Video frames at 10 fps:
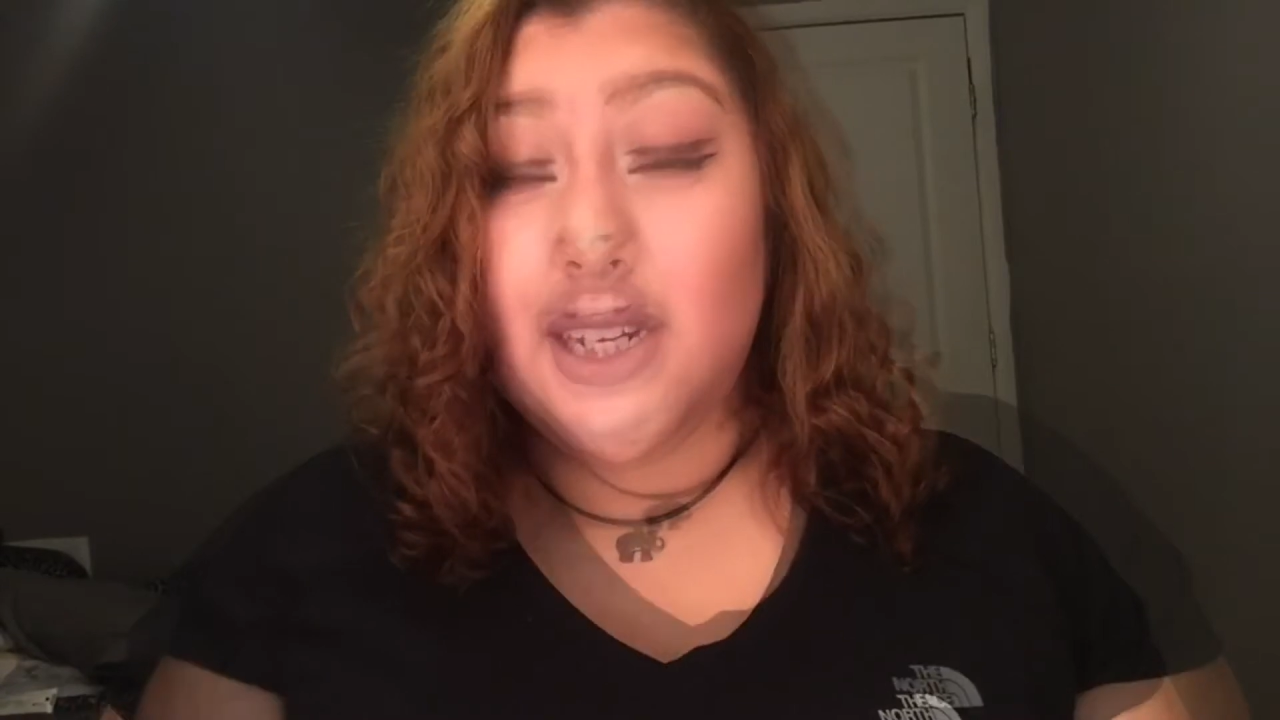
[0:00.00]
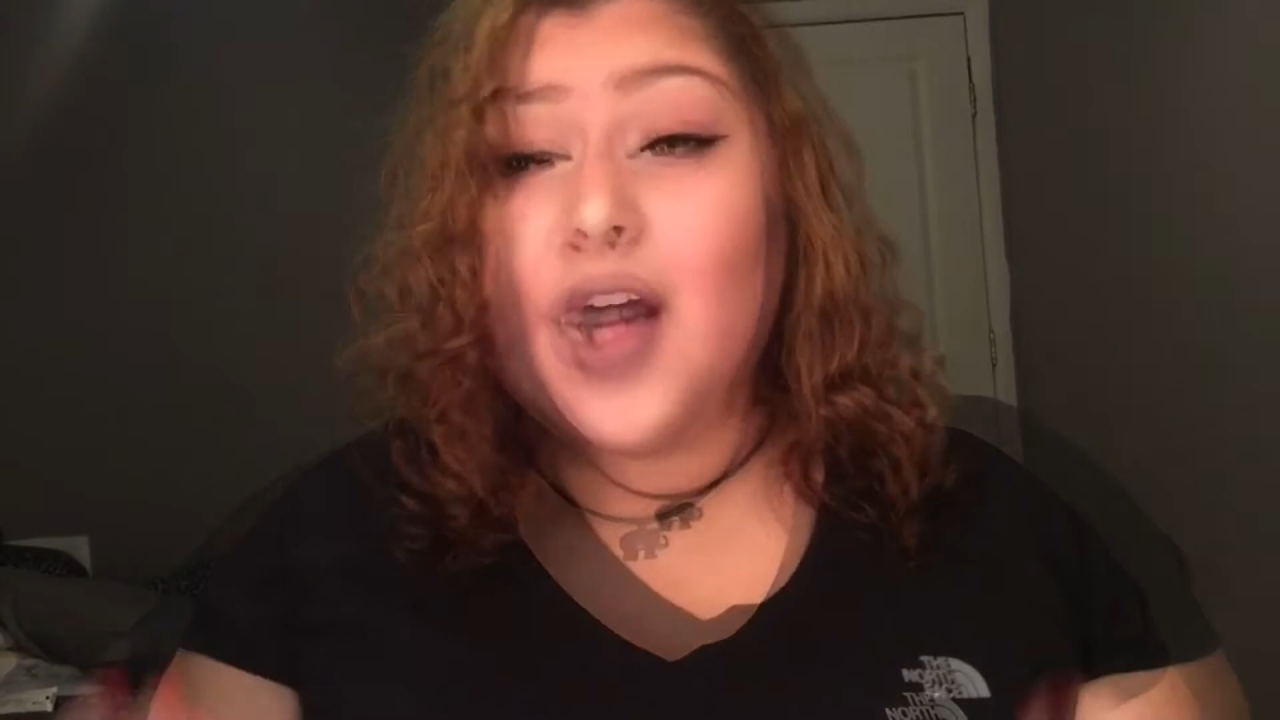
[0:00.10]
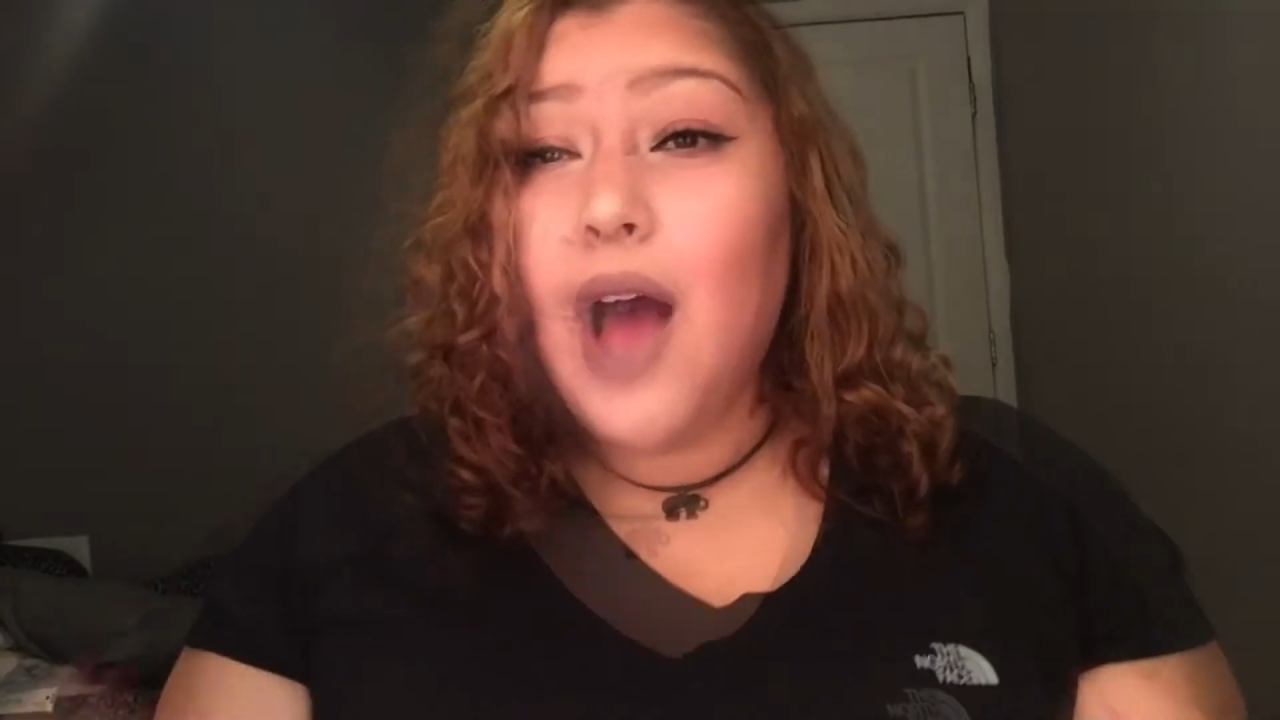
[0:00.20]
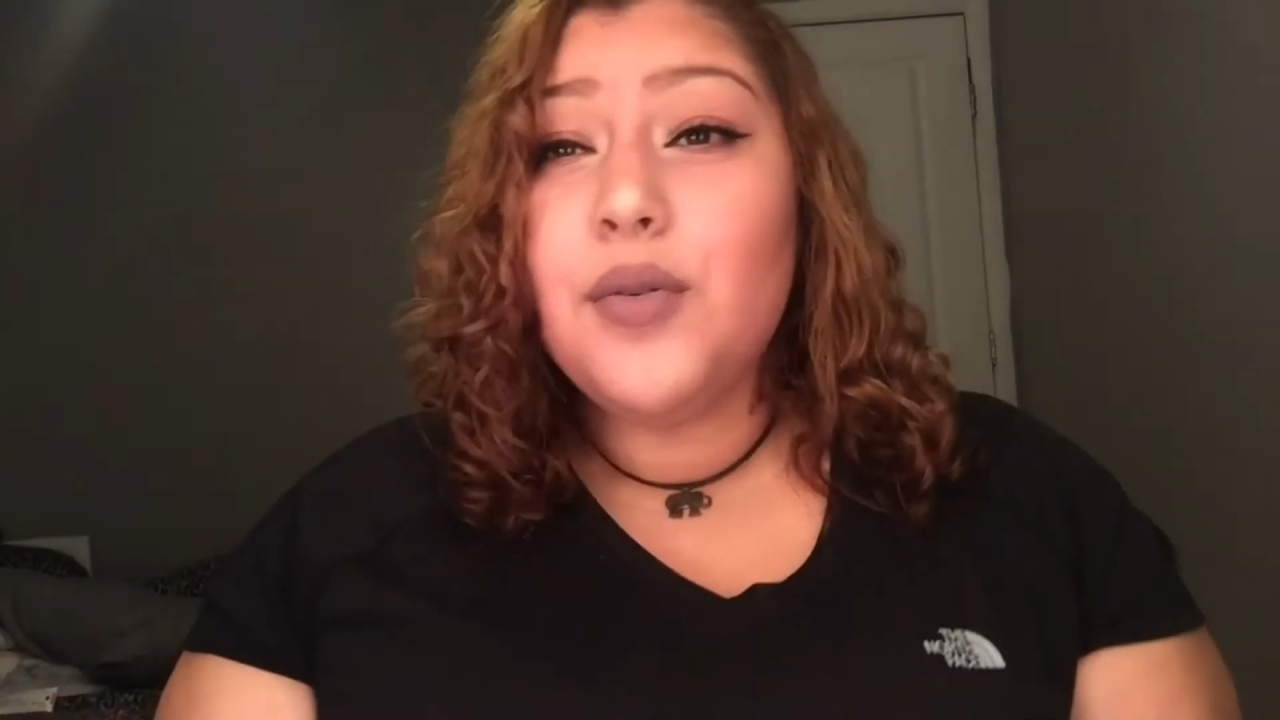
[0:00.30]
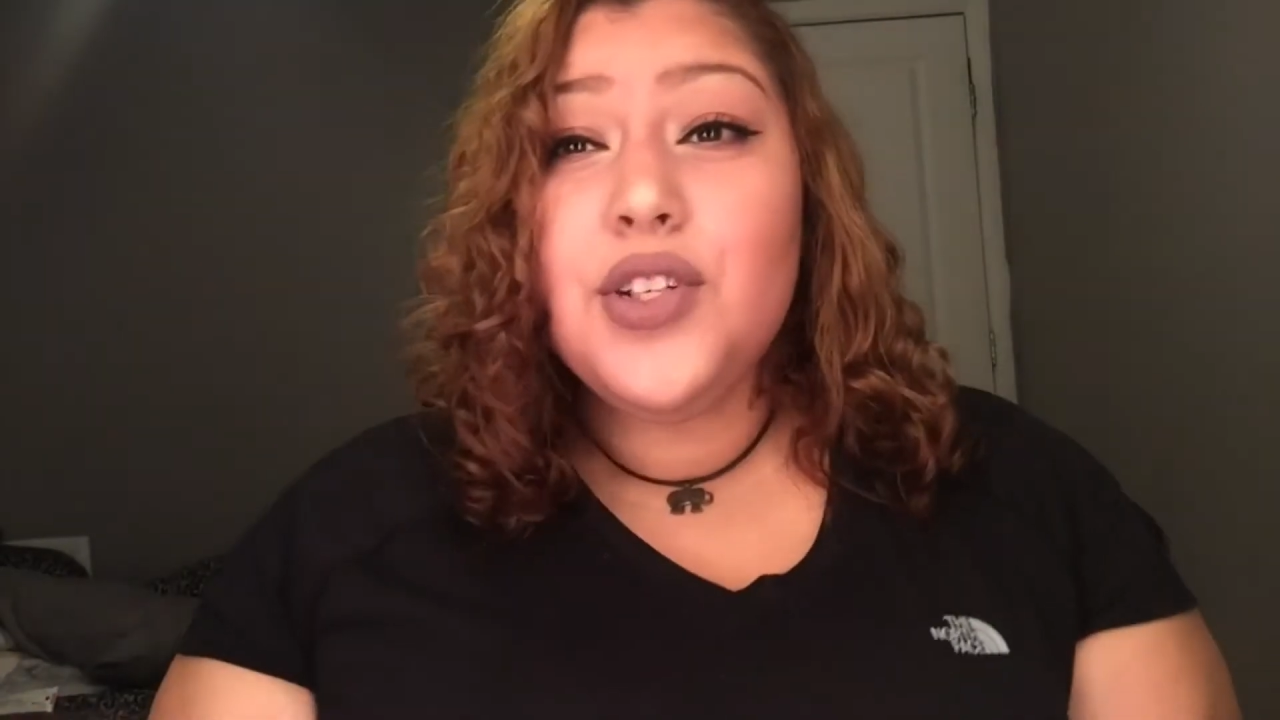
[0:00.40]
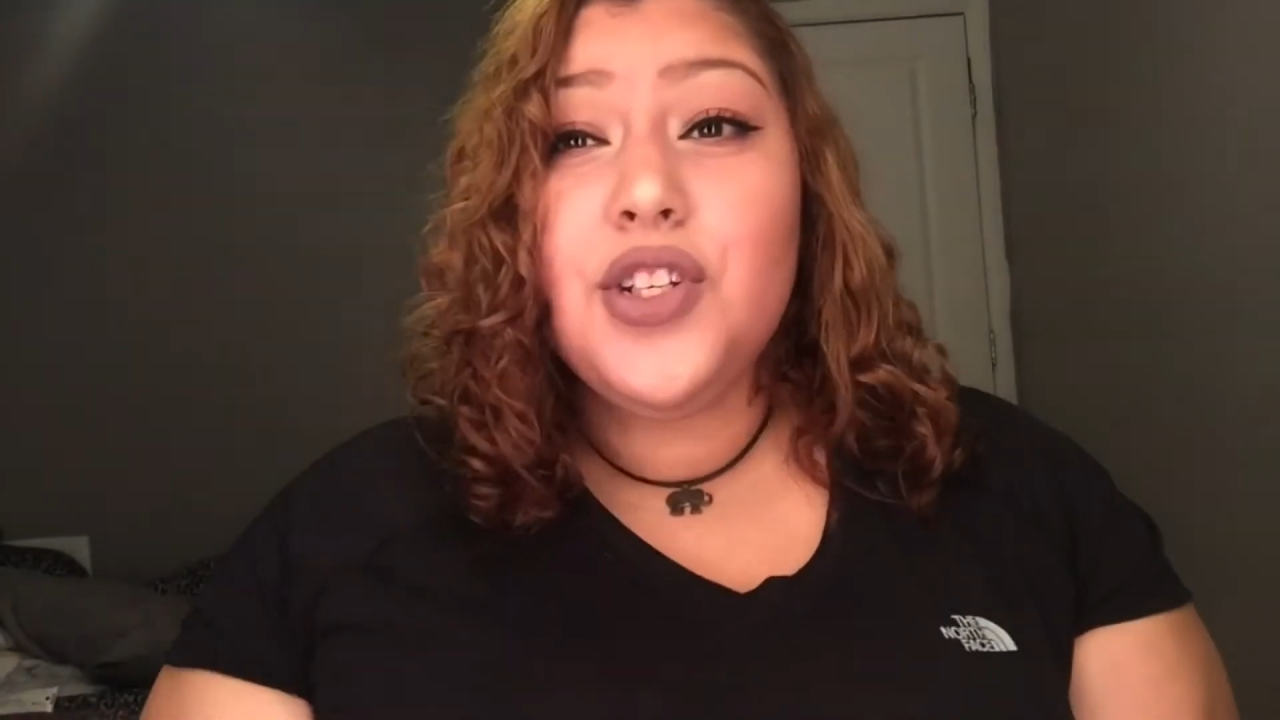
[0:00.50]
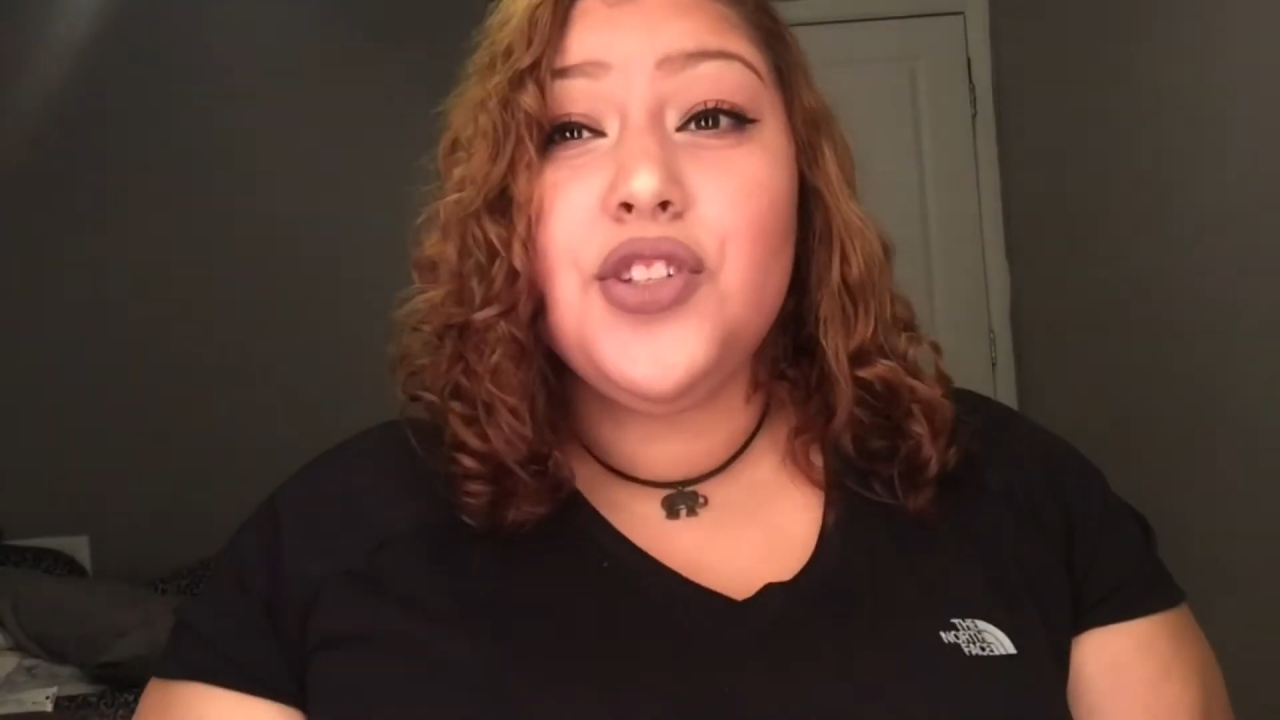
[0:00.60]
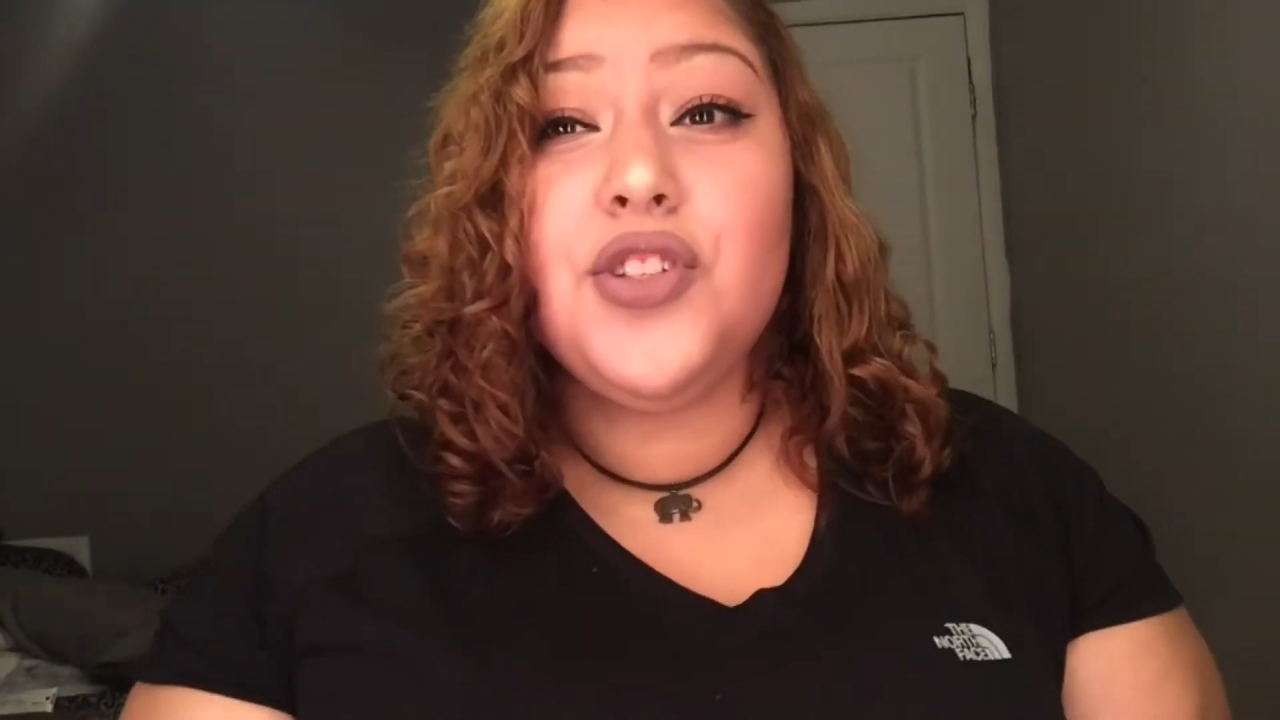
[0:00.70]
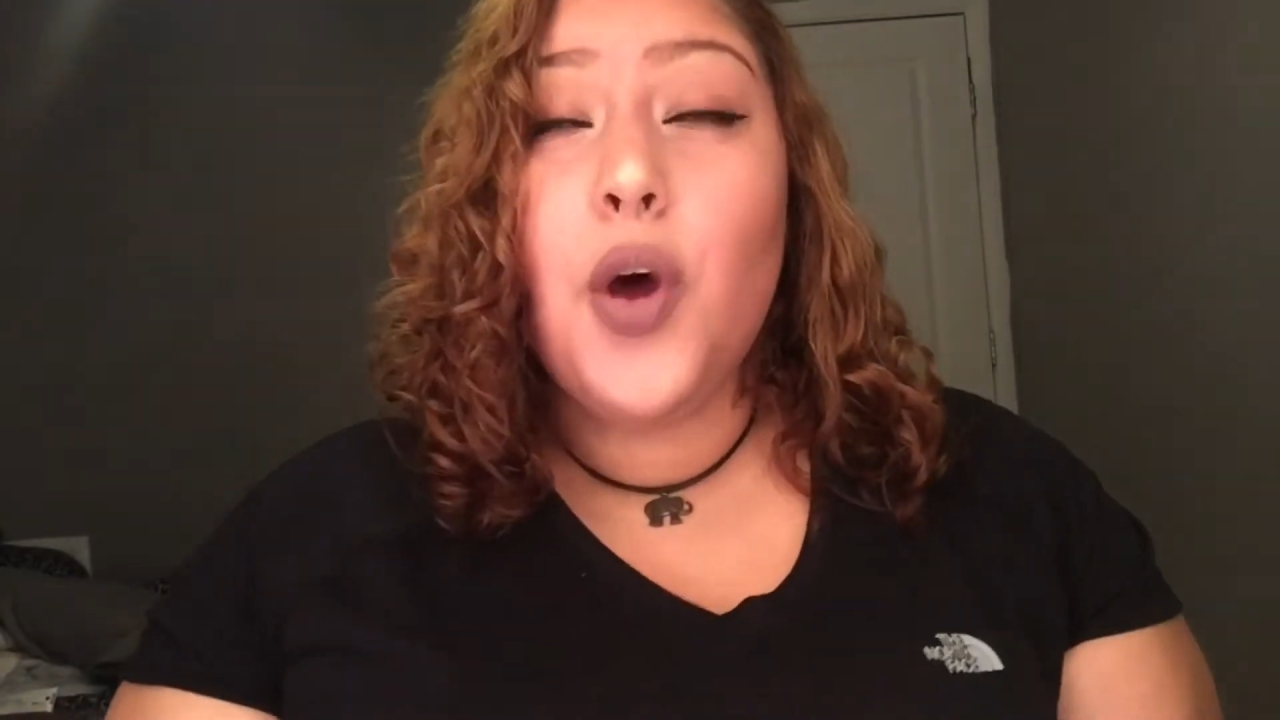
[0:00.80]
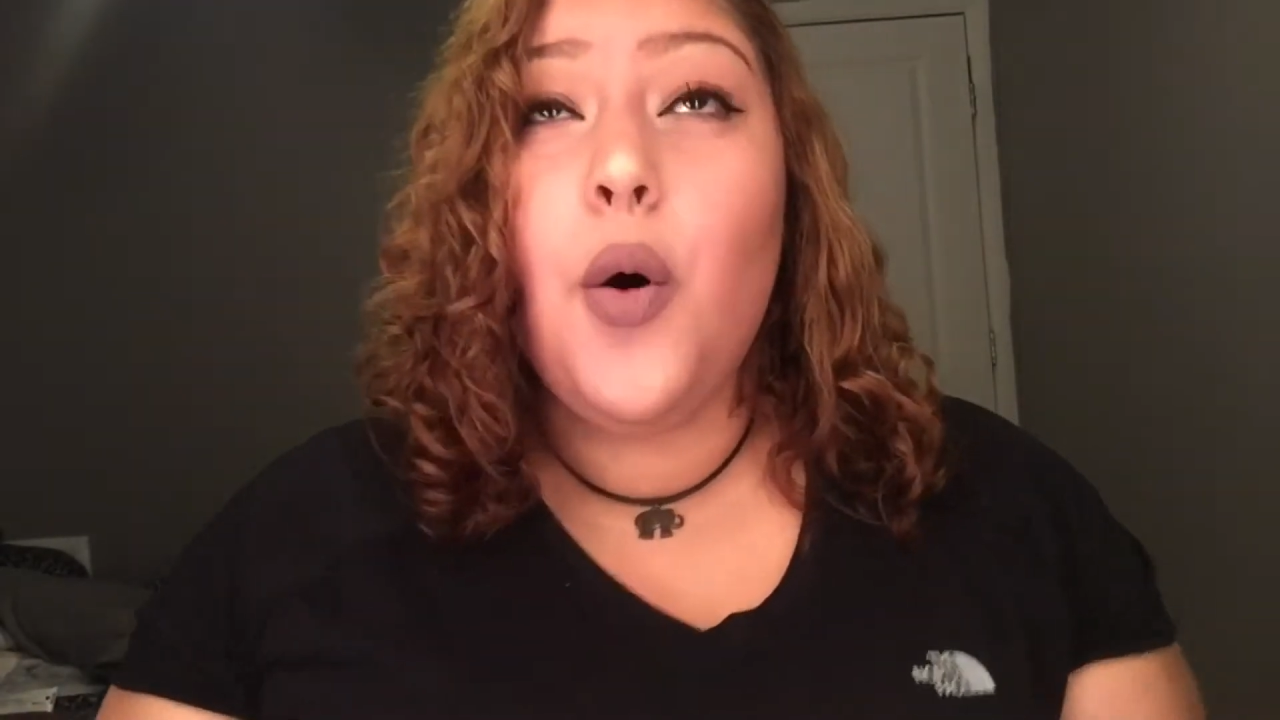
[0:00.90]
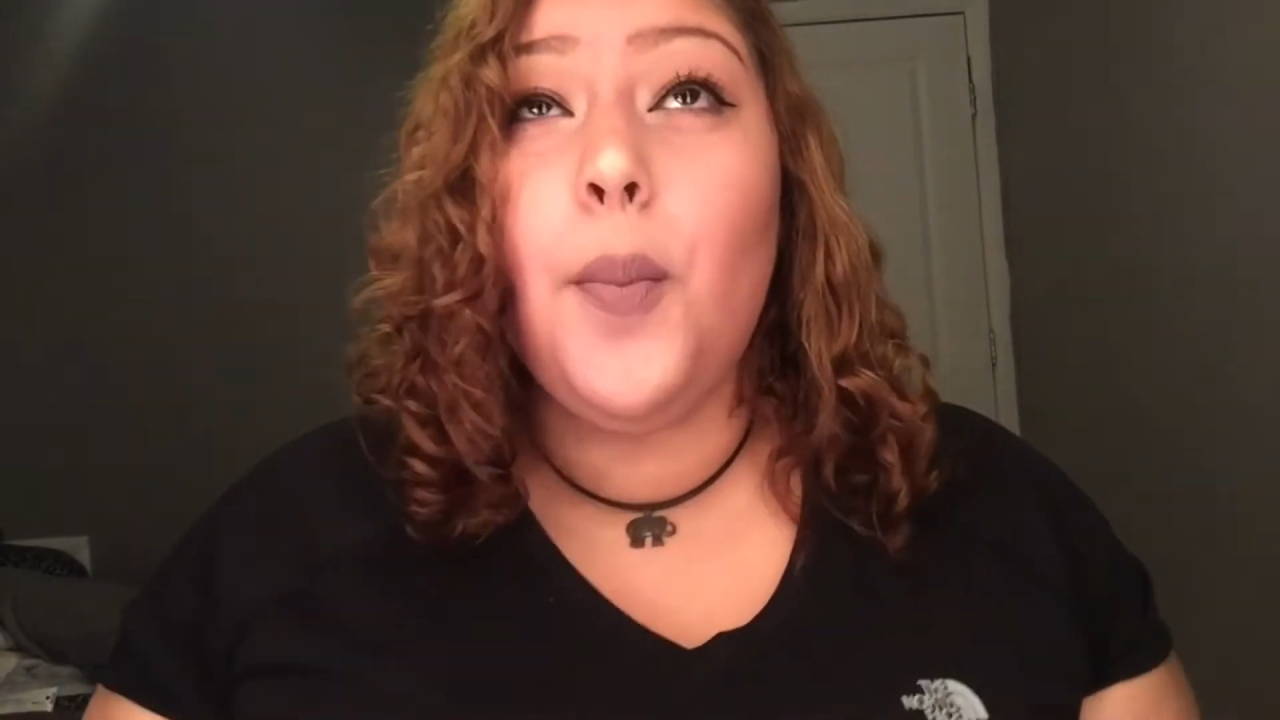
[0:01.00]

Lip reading: So I was just so